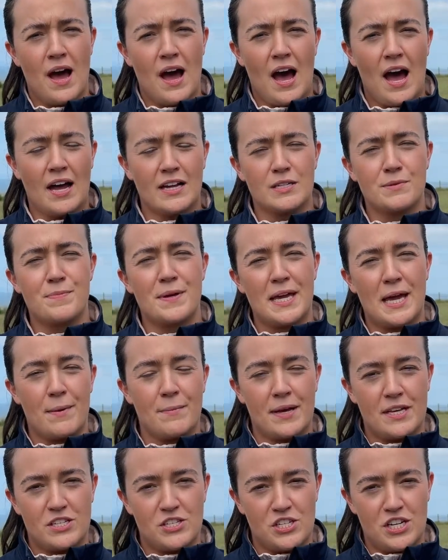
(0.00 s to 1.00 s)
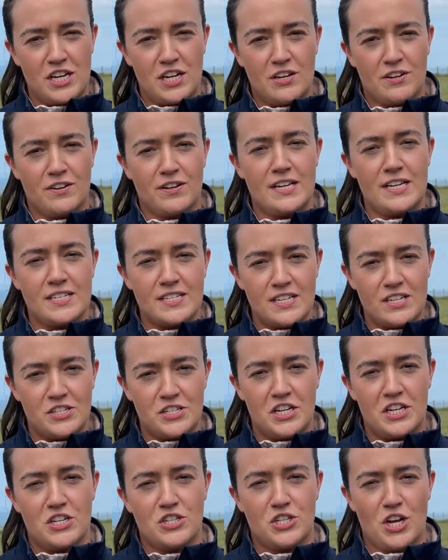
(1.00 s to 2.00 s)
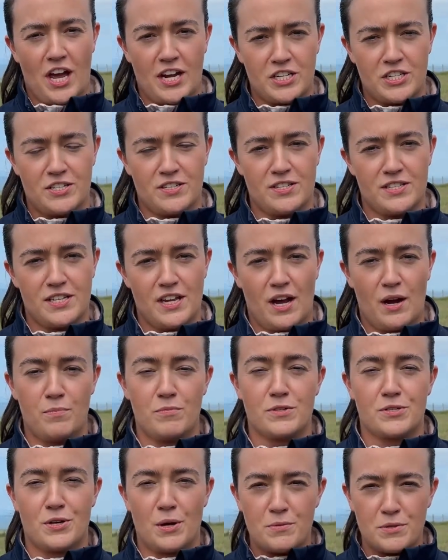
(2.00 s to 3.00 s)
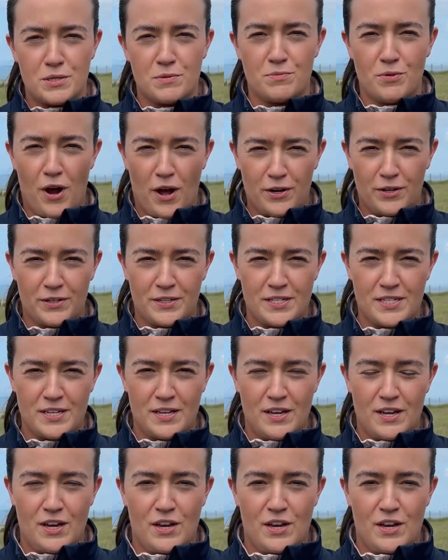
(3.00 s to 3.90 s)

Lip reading: and PMSG or ECG injections are prescription products,